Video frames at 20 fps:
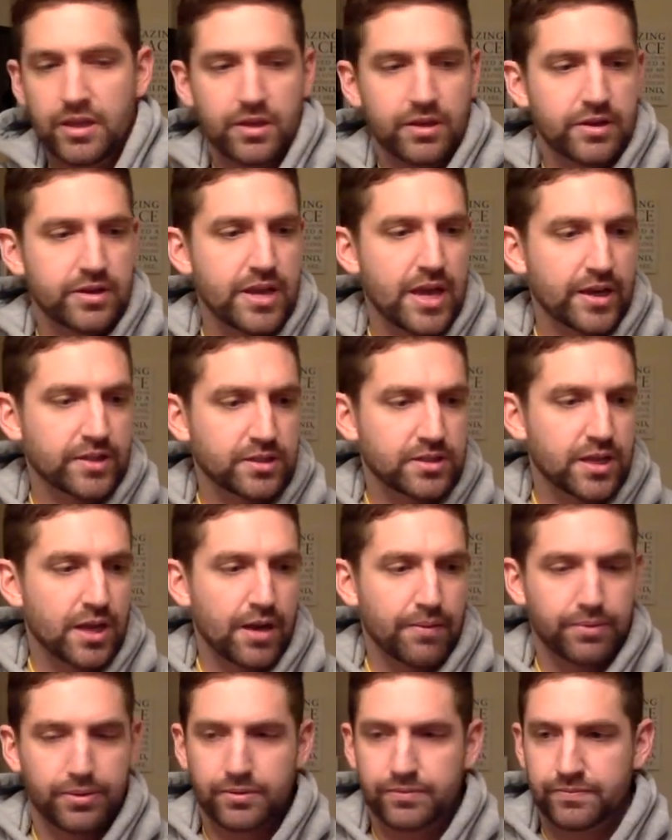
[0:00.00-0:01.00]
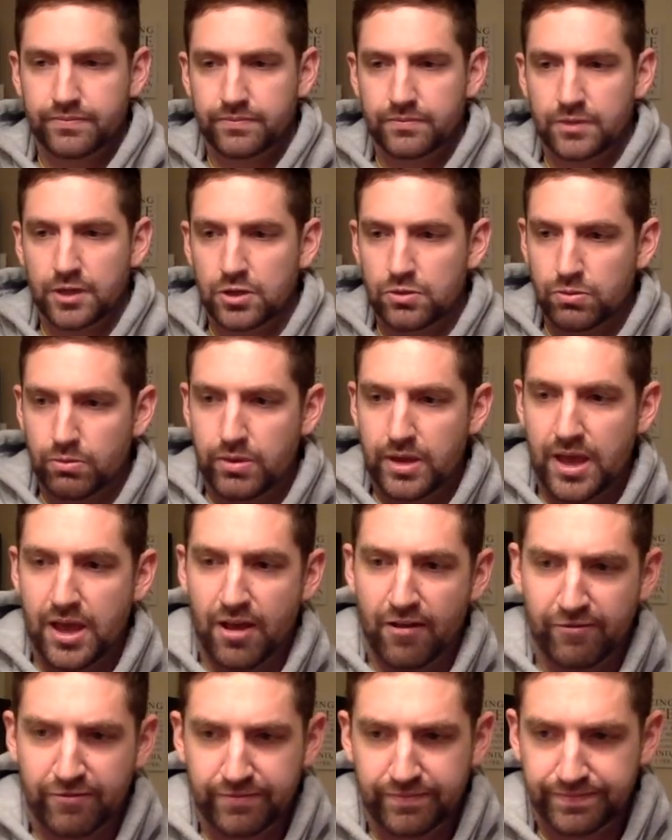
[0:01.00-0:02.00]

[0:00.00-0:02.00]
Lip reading: Next up, here's what we have.